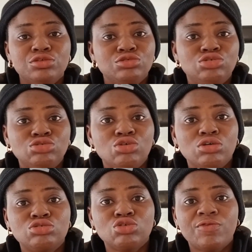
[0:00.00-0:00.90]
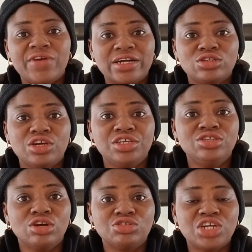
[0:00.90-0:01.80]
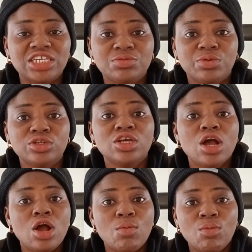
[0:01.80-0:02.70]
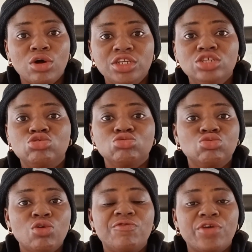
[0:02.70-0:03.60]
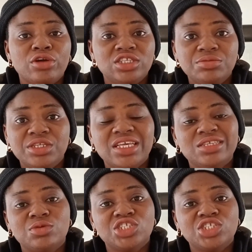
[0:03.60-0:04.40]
you should also factor in your transport money to go for your TB test.